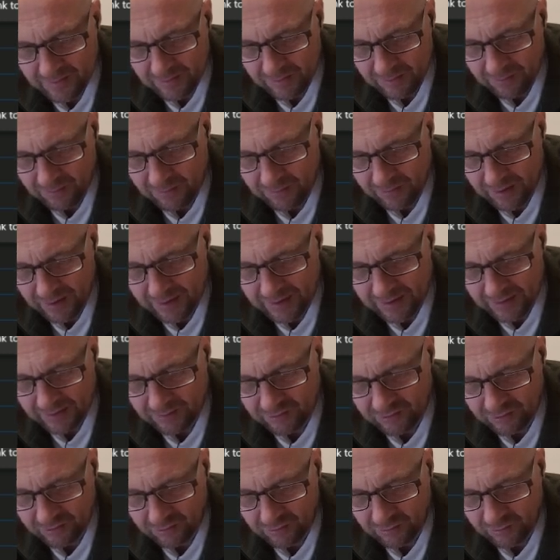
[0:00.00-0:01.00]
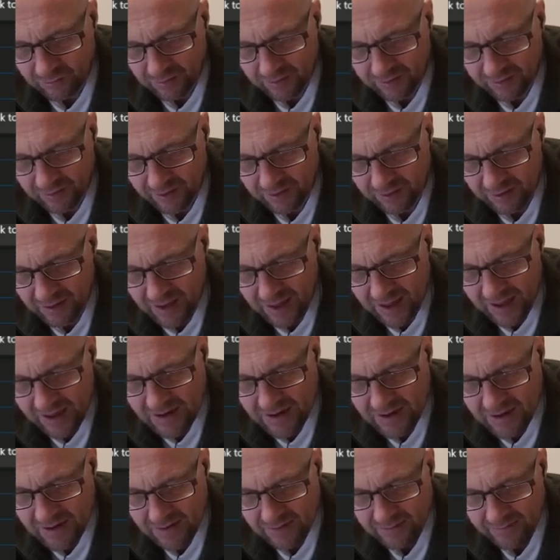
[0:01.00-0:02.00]
or H with
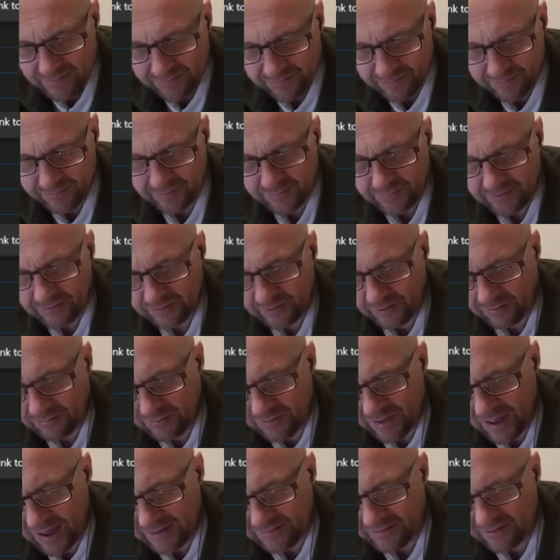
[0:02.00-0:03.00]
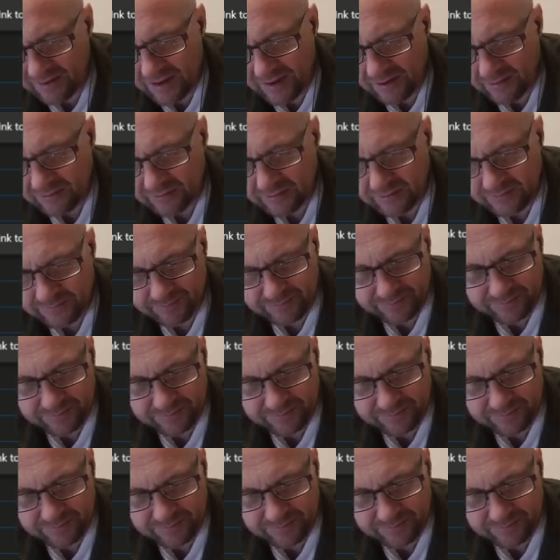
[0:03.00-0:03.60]
N. So that's out,